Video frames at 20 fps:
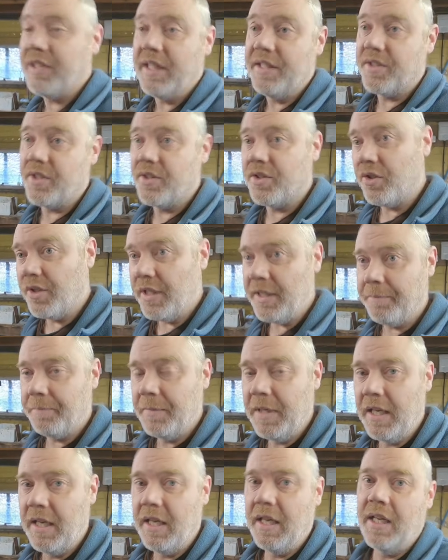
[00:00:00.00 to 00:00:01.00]
sensors on it.
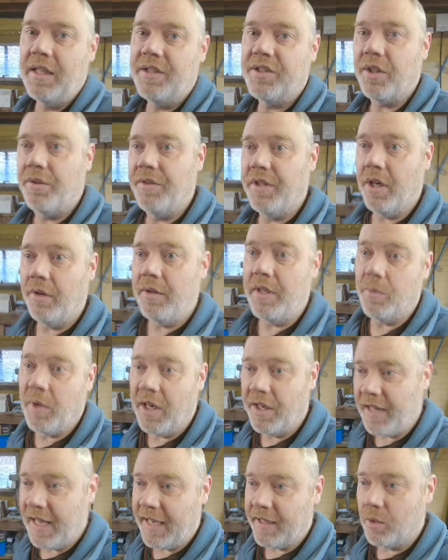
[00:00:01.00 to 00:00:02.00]
So the only
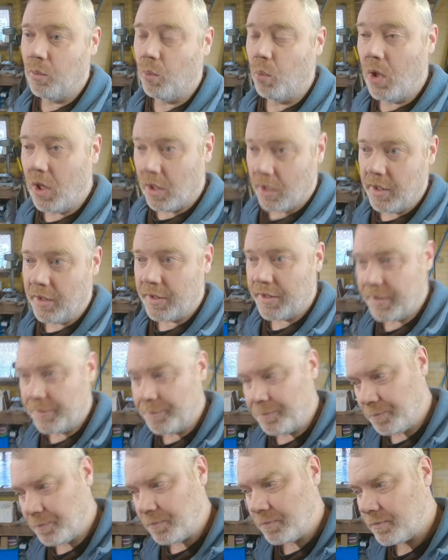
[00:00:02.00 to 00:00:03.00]
way that can work
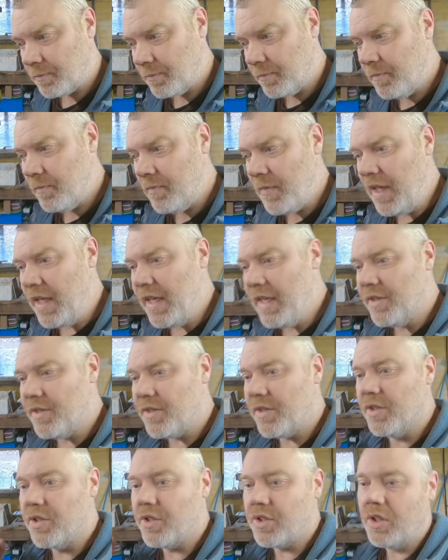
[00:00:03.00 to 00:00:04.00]

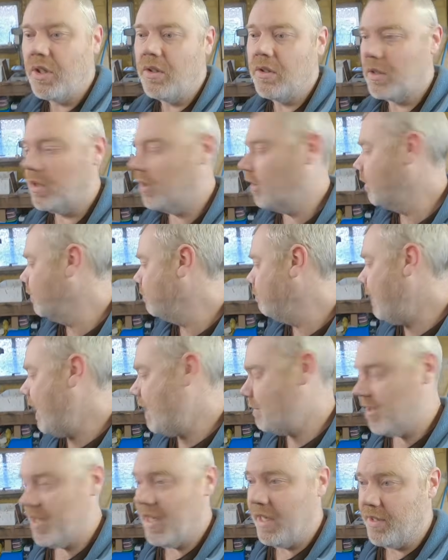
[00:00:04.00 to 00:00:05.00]
is the stock
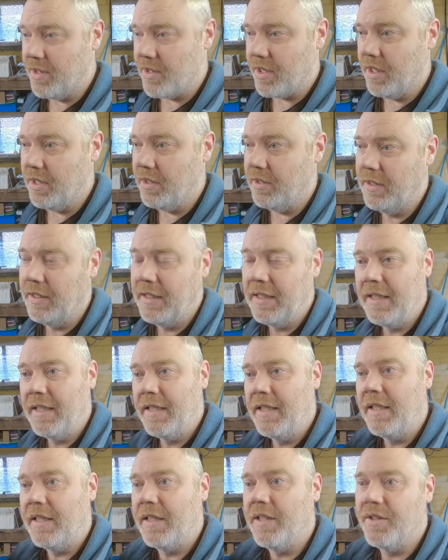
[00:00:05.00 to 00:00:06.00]
map sensor
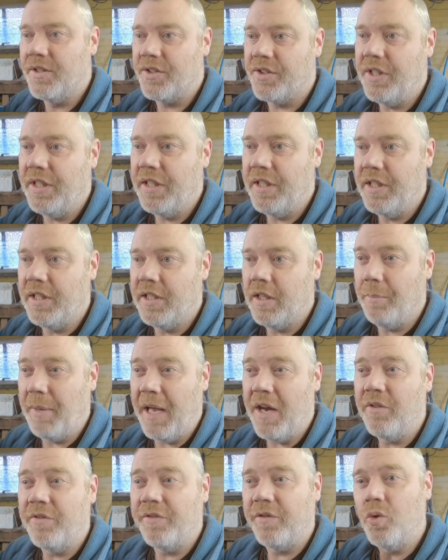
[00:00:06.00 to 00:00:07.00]
can see
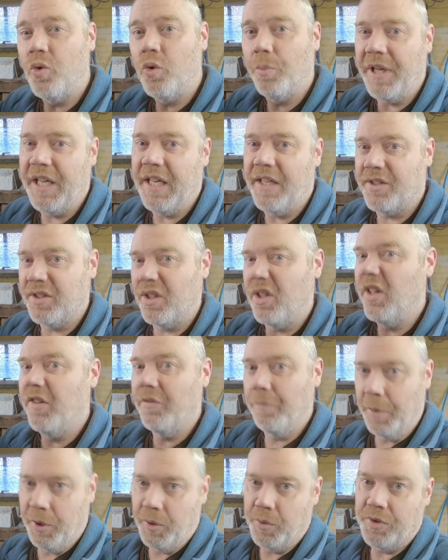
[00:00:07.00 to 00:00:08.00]
about 4 psi
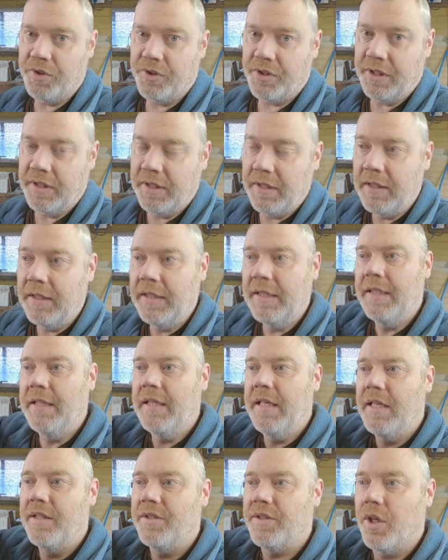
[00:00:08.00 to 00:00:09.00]
of boost.
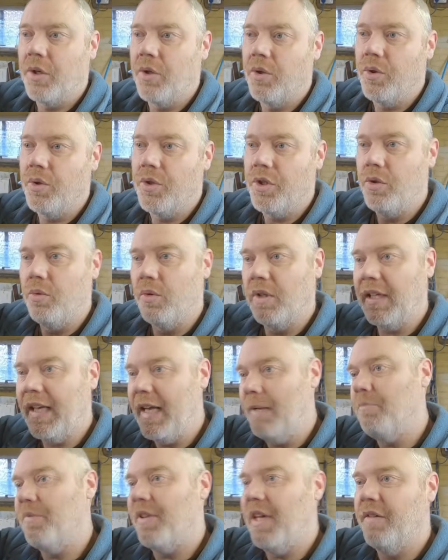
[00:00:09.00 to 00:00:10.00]
So you
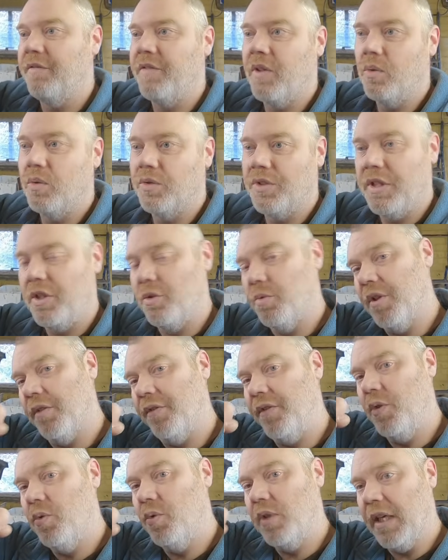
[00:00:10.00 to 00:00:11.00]
clamp that voltage with a
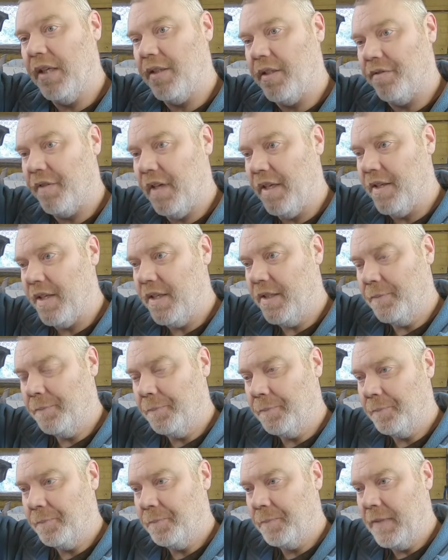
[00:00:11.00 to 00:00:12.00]
fuel cut defender,
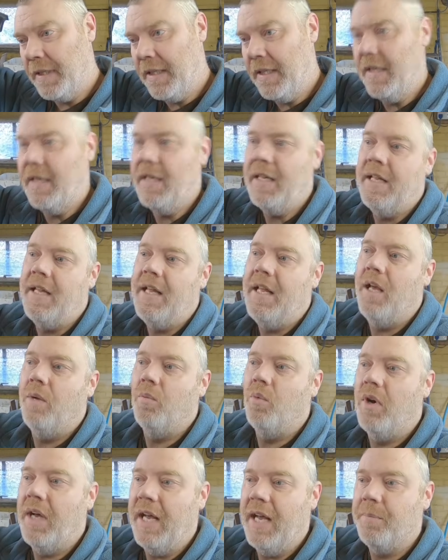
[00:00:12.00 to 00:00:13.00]

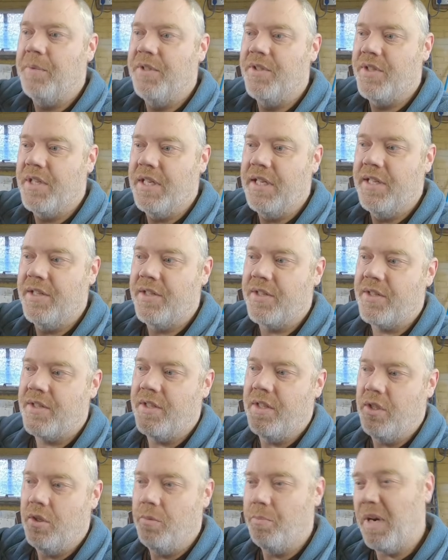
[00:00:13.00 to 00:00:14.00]
and what happens
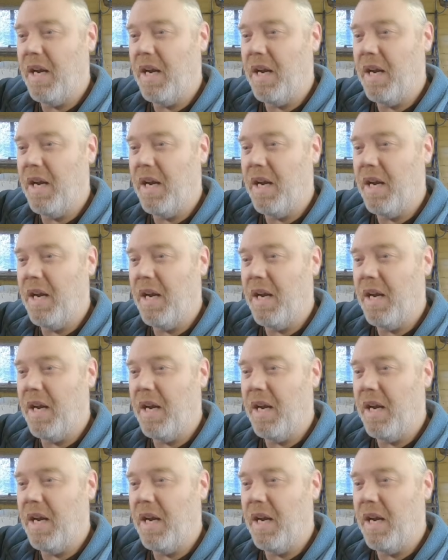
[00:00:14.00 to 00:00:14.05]
is you